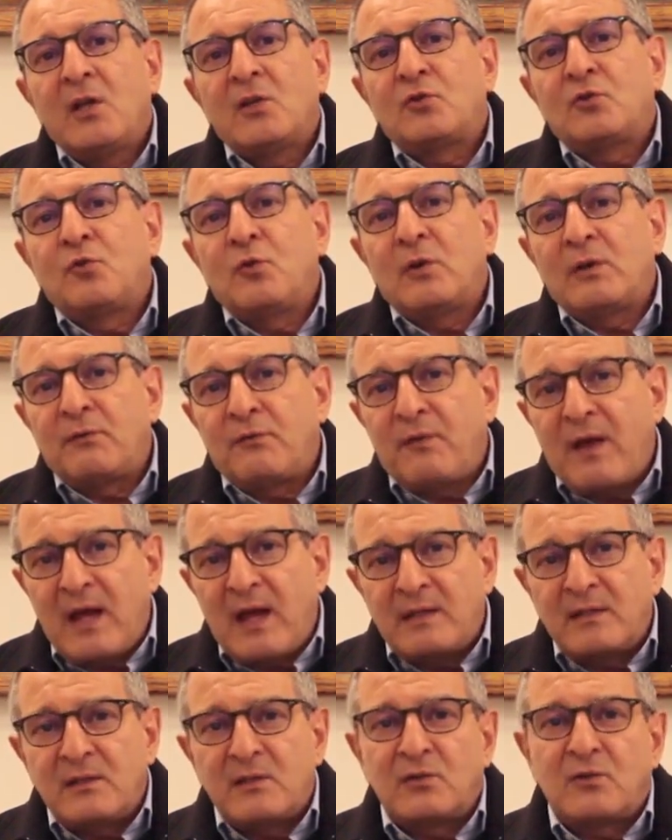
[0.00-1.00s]
to
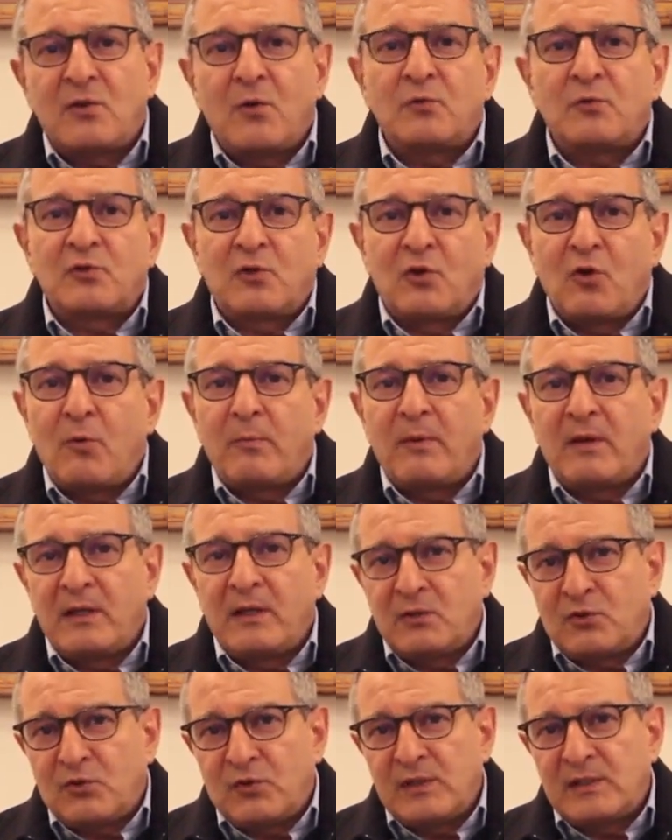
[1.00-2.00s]
advance those global
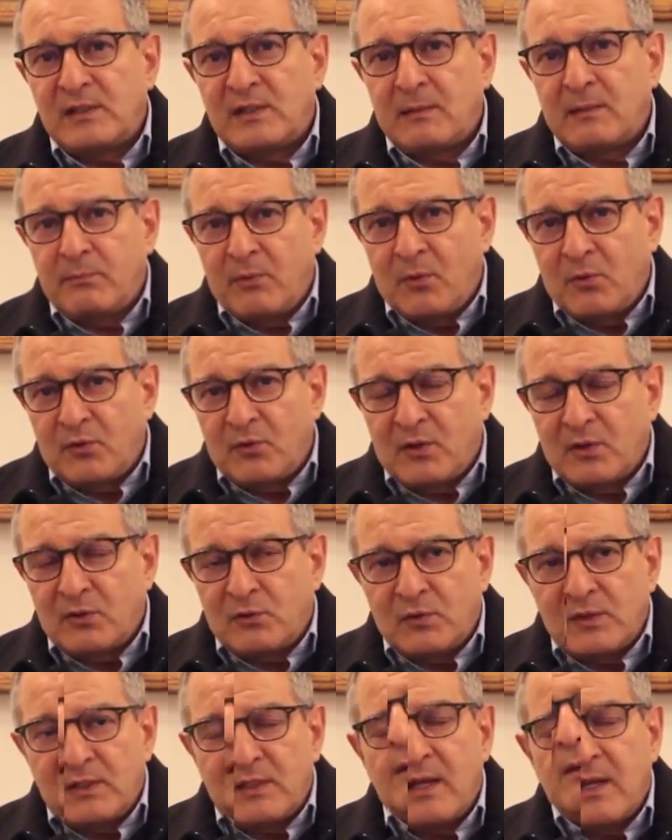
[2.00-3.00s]
interests that both
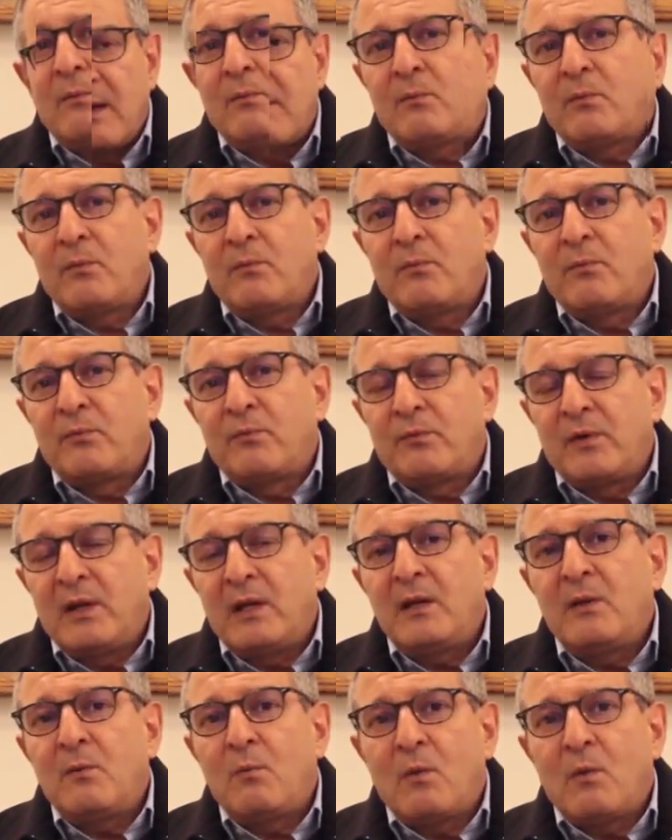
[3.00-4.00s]
countries have. We
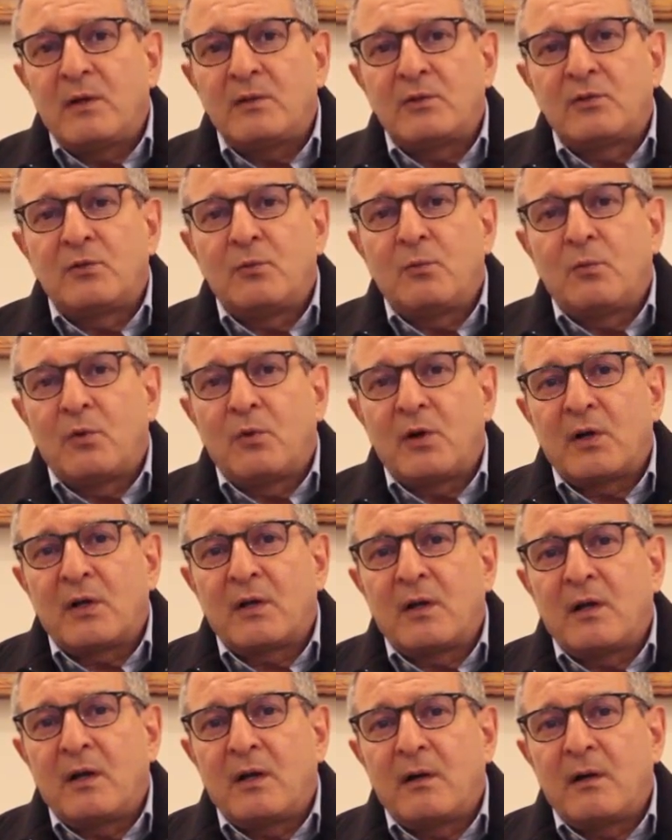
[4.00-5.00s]
really want to
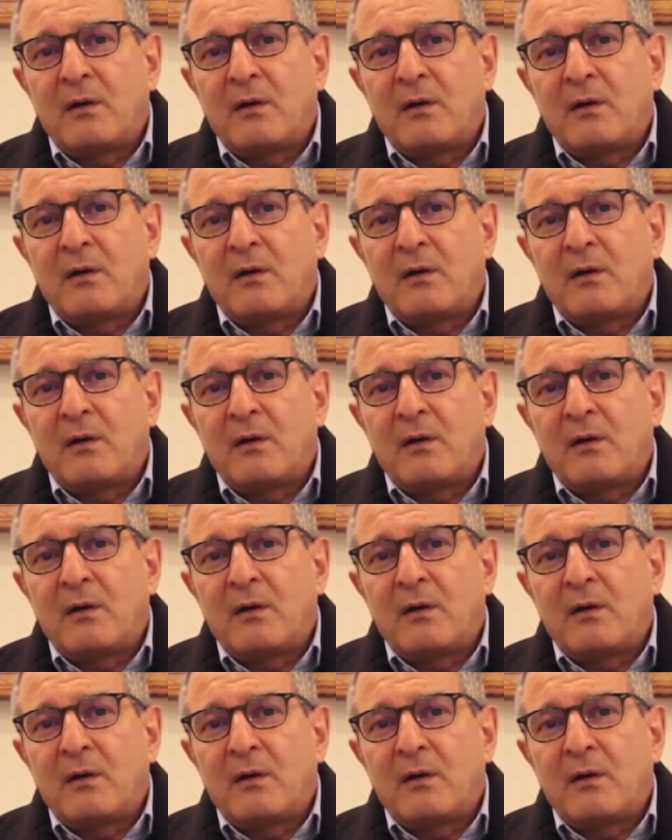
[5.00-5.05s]
work